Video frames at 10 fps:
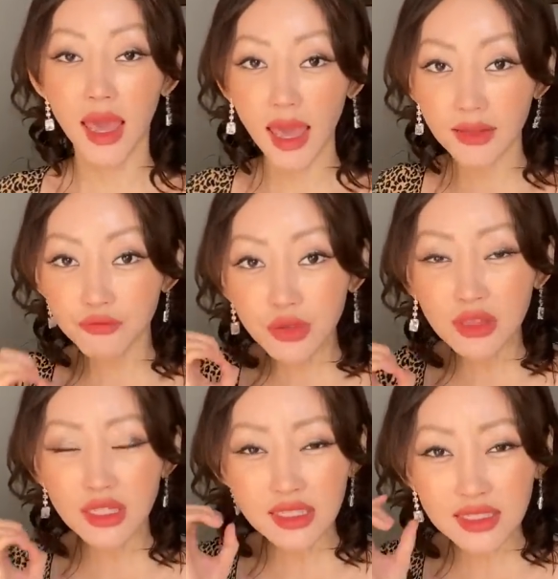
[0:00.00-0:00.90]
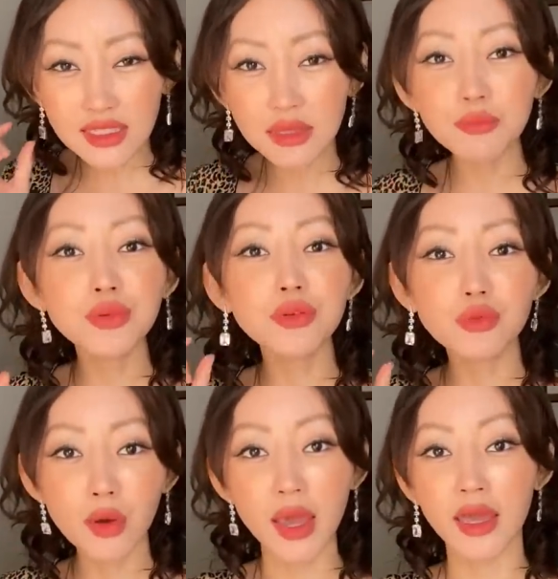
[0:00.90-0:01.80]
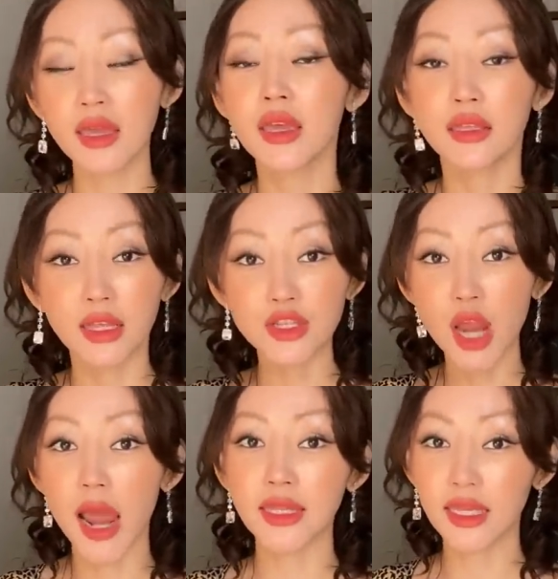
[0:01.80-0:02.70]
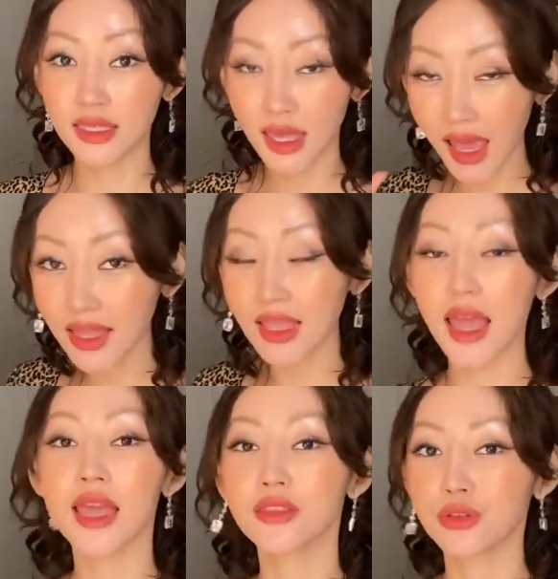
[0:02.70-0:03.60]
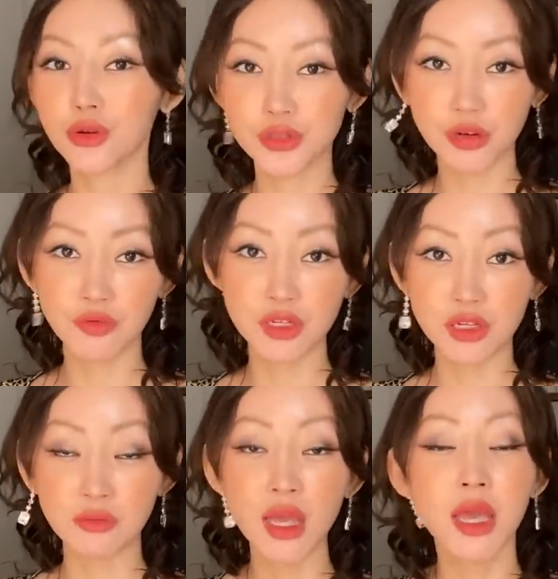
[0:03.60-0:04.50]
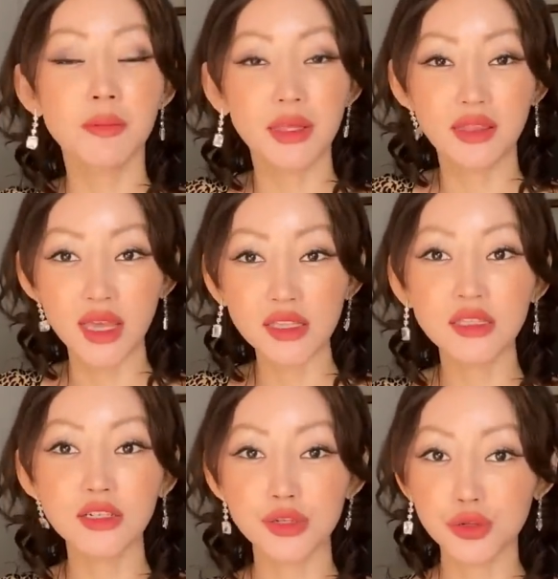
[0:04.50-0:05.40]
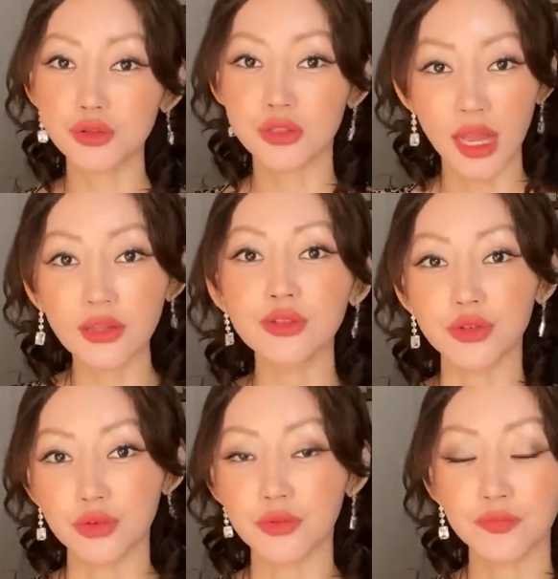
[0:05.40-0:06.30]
And with this simple way that China can end the North Korean regime, but they still choose not to.